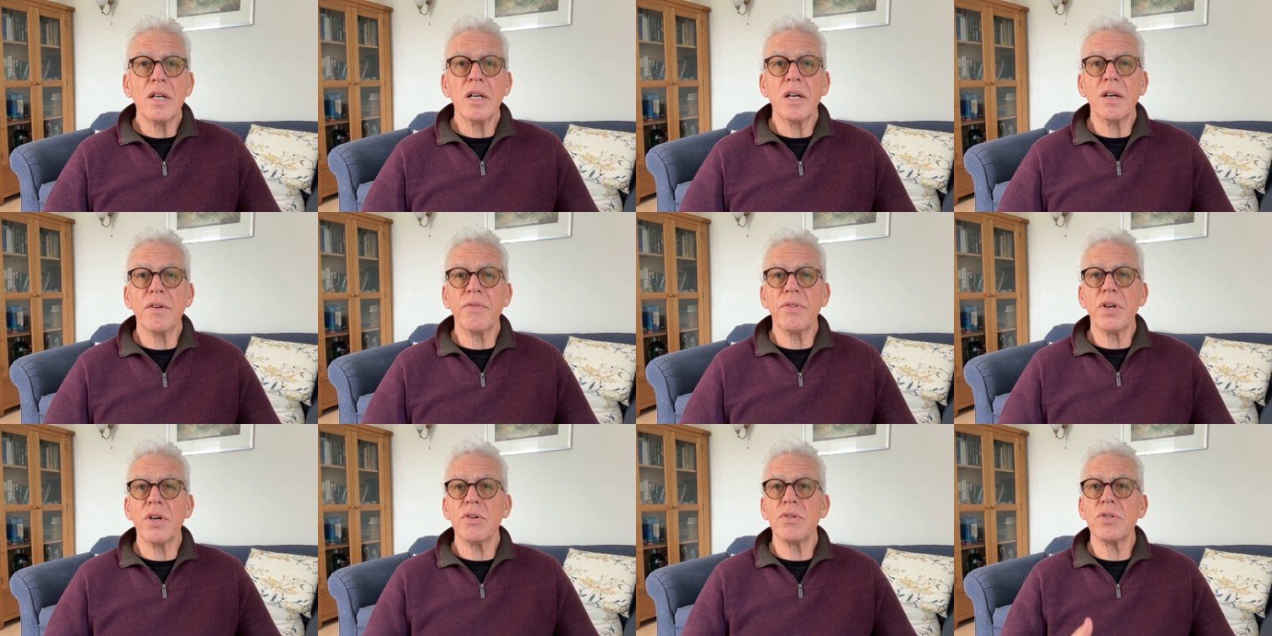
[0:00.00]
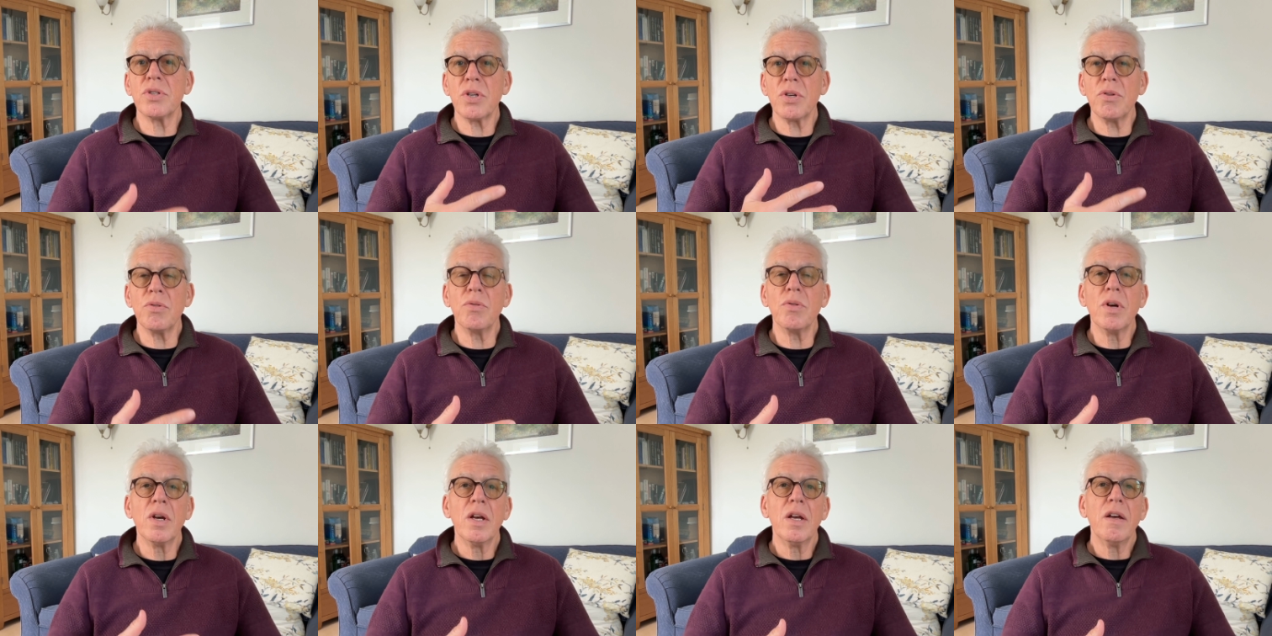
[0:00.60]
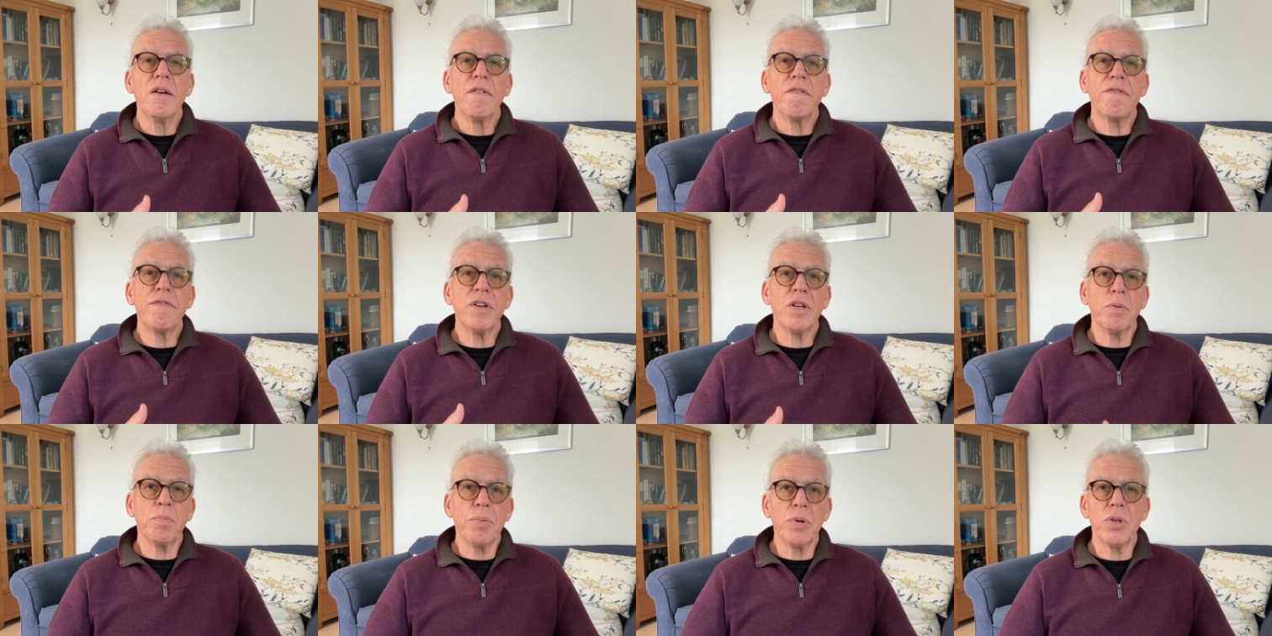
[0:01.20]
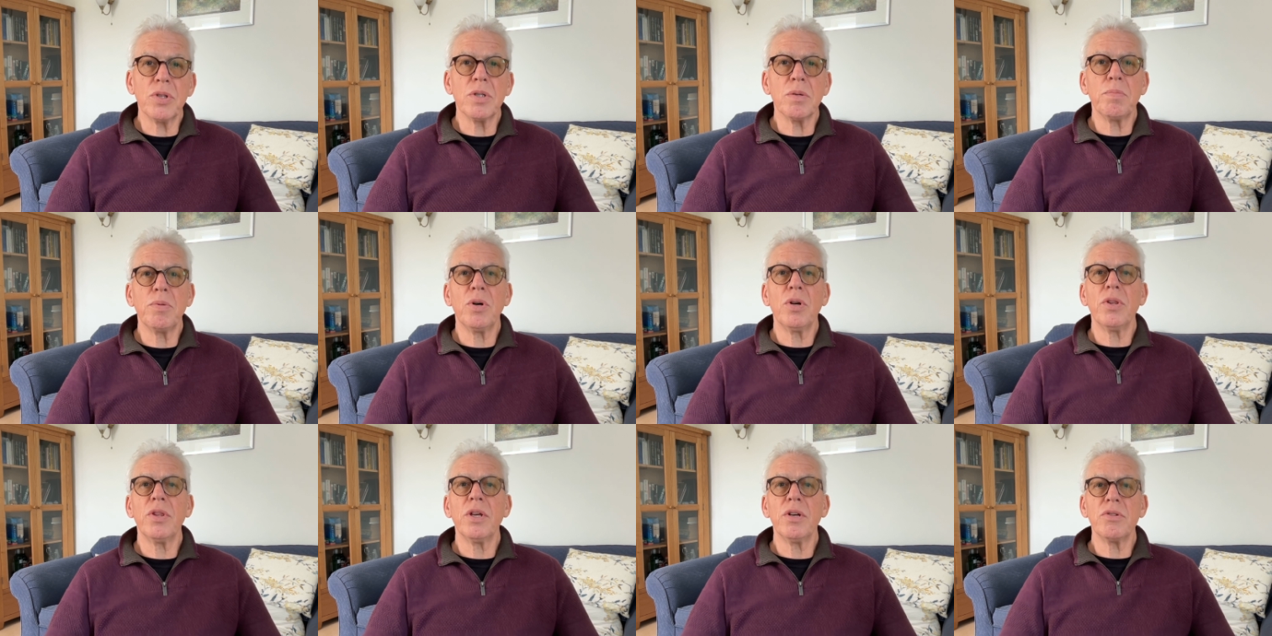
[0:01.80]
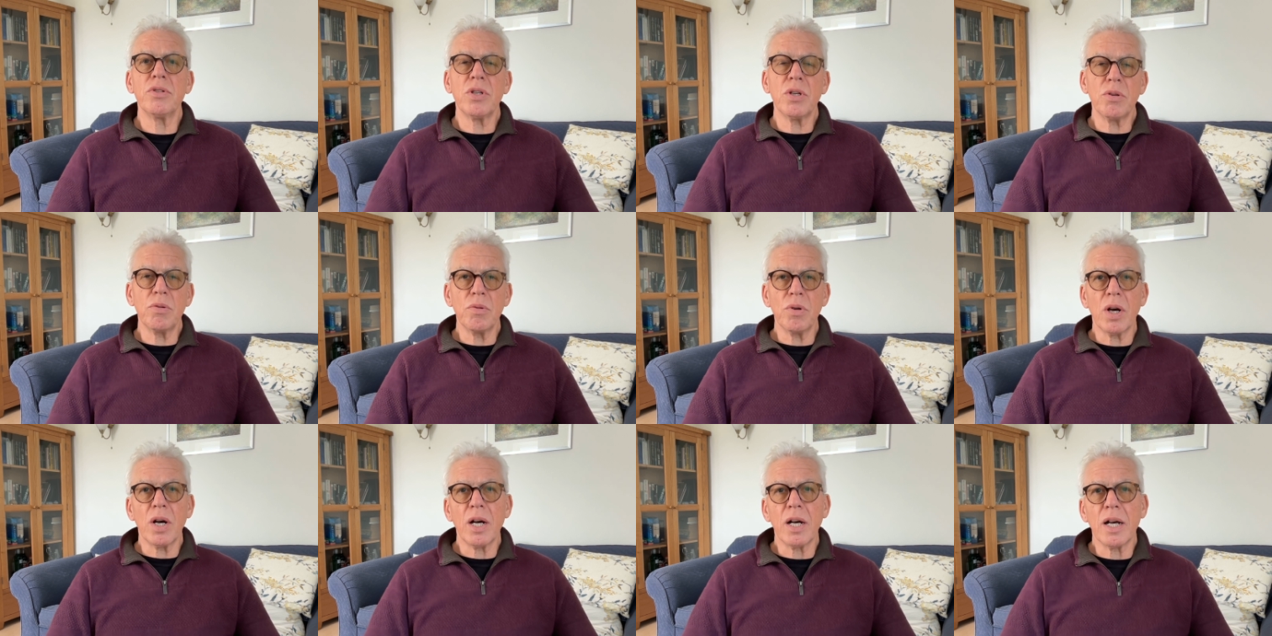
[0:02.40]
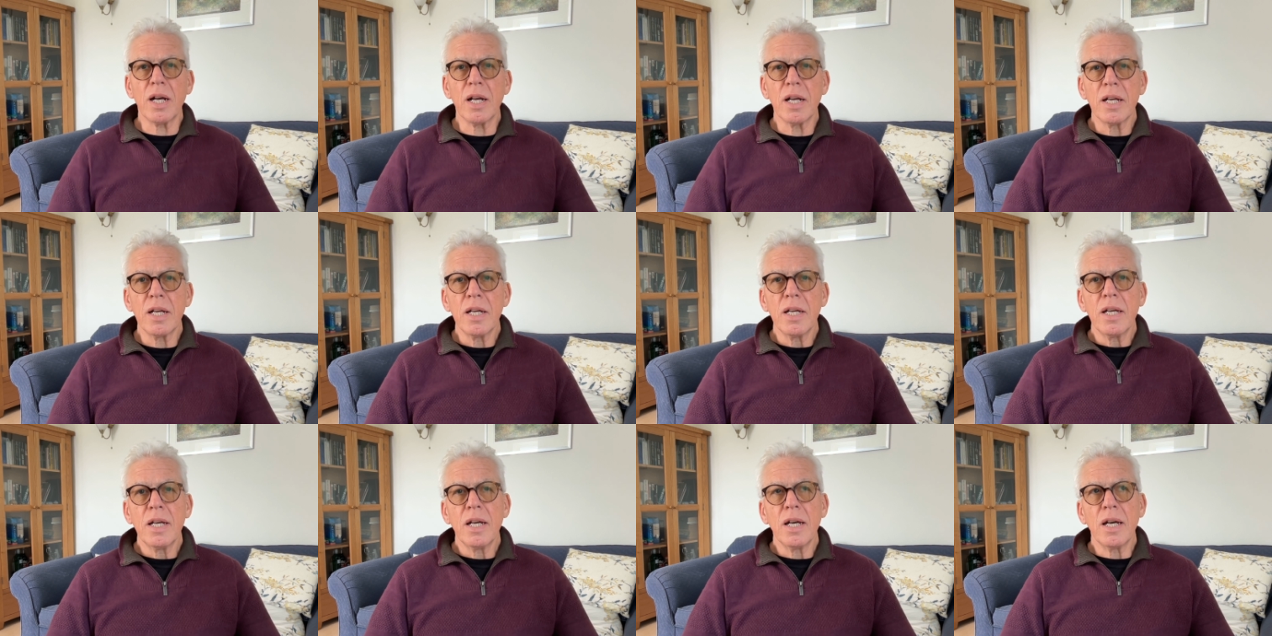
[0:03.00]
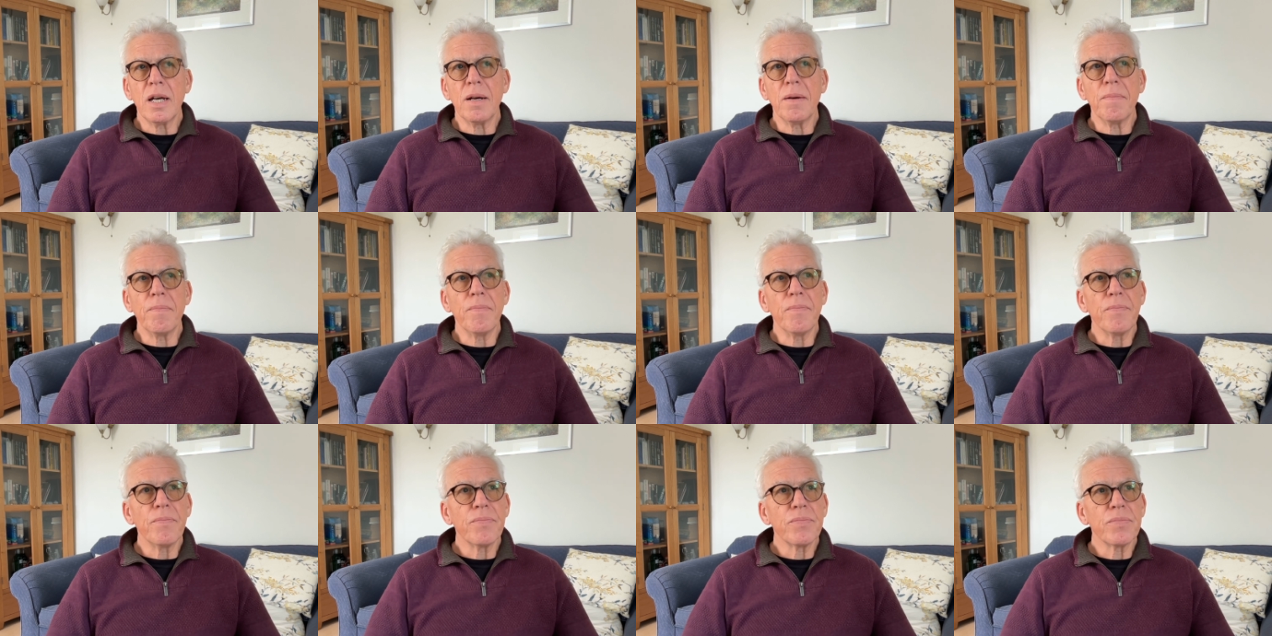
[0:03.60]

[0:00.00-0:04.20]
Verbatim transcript: of those who feel put upon, those who are um,